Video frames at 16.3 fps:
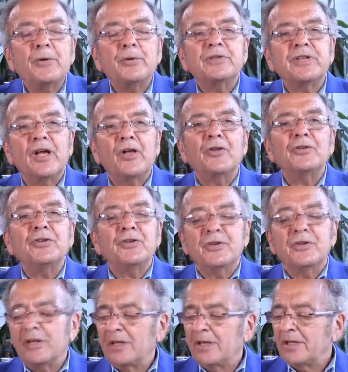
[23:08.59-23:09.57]
telling
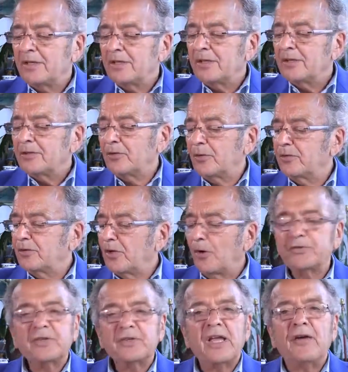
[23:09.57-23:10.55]
you to
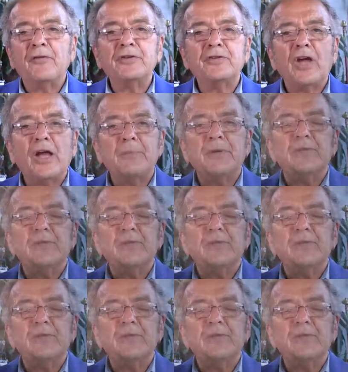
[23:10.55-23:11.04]
don't, every time you